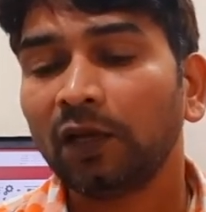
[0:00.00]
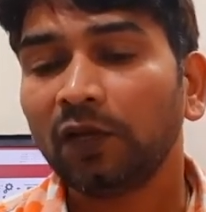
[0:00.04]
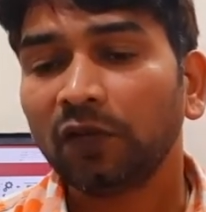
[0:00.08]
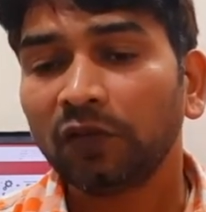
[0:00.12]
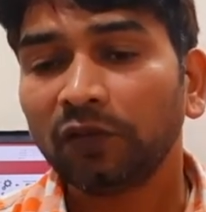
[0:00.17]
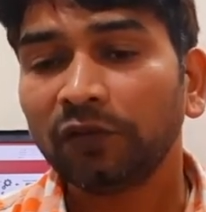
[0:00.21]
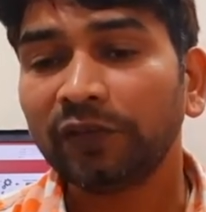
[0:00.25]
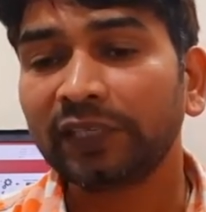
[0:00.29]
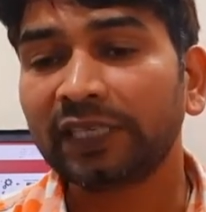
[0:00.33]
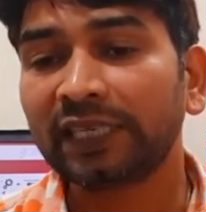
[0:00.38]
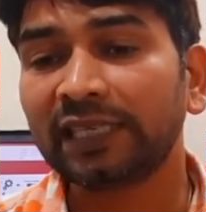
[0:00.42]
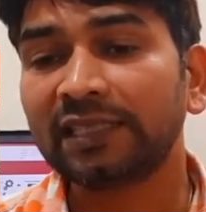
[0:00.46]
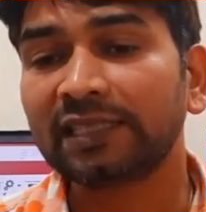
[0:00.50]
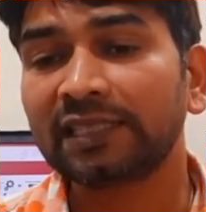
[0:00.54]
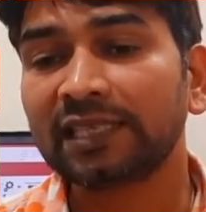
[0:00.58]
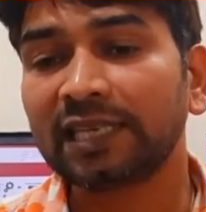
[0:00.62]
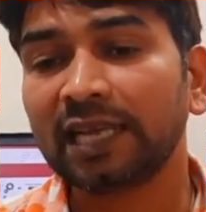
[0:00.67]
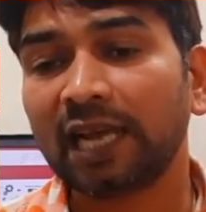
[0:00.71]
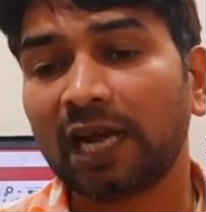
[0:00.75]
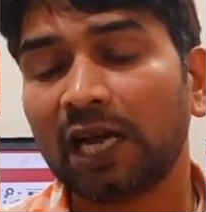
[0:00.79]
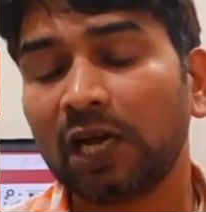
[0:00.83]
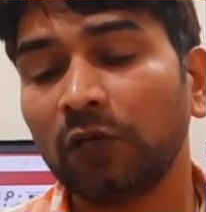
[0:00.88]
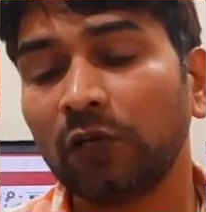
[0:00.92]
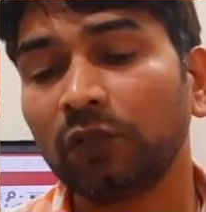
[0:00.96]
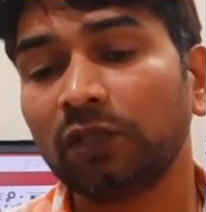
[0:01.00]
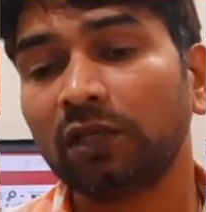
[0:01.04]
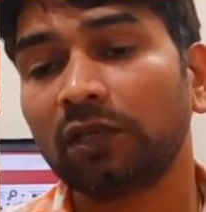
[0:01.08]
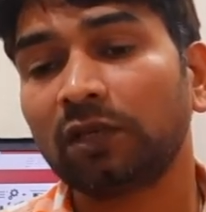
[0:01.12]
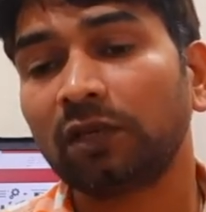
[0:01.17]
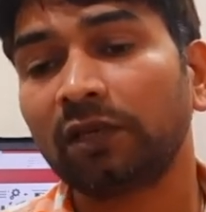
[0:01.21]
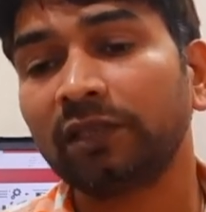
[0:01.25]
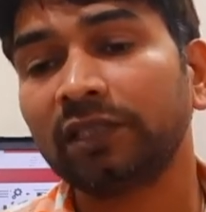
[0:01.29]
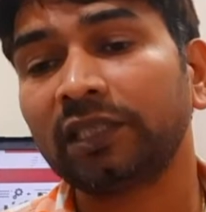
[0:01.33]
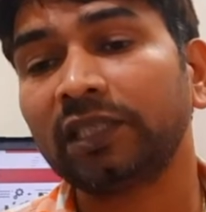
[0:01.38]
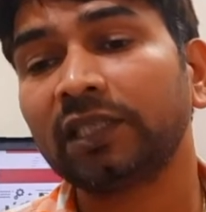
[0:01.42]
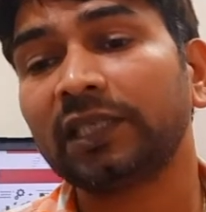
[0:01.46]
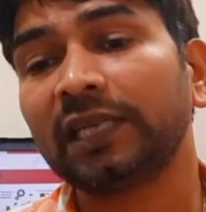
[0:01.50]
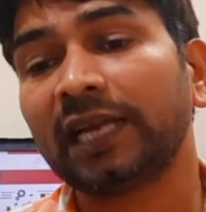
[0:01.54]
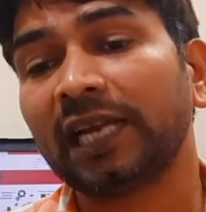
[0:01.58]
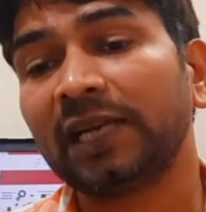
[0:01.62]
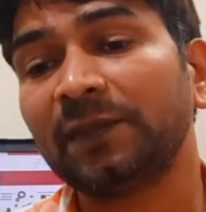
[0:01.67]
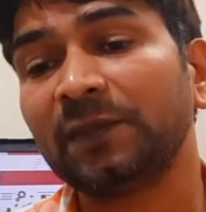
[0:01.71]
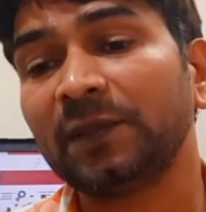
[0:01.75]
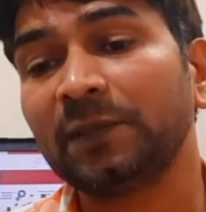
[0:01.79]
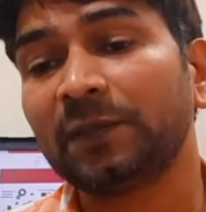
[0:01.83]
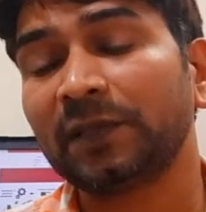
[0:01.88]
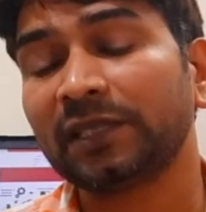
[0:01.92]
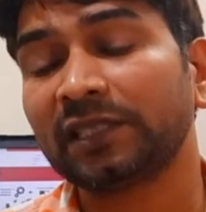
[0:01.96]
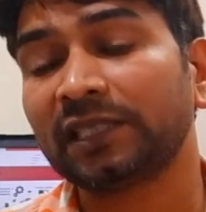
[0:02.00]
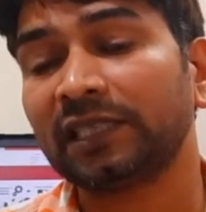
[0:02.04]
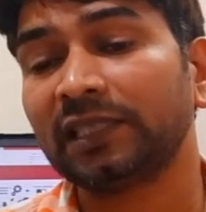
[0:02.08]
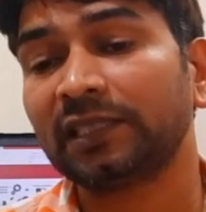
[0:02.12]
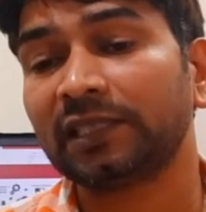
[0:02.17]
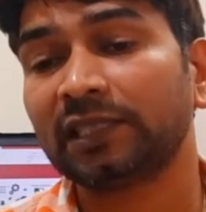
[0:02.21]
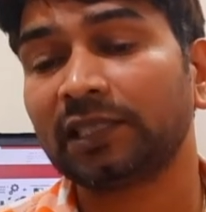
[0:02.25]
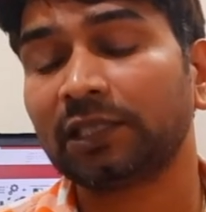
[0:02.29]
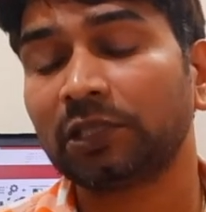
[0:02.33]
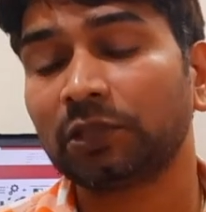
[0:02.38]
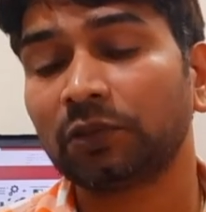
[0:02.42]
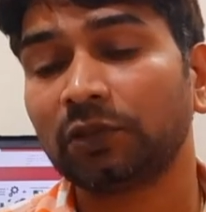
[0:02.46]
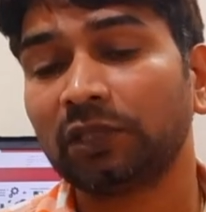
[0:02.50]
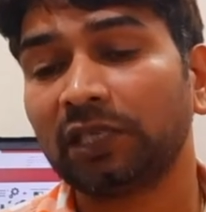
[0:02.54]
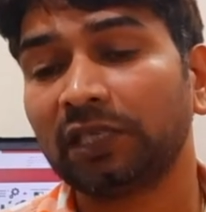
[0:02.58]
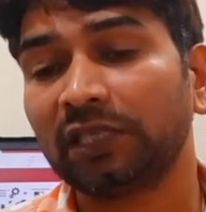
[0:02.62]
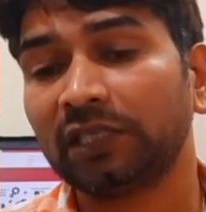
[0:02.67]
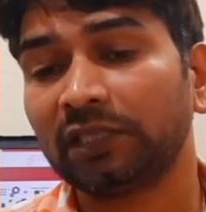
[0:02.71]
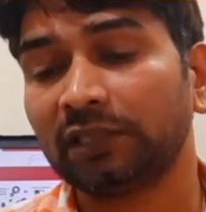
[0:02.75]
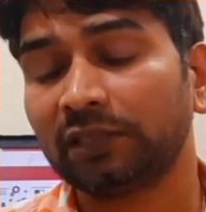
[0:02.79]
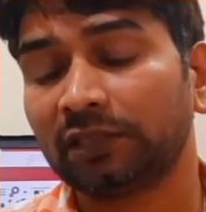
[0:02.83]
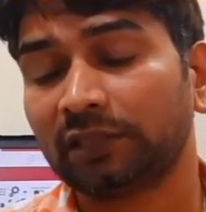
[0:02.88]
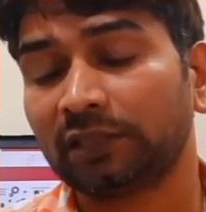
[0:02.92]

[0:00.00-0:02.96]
we can see how the content can be presented to the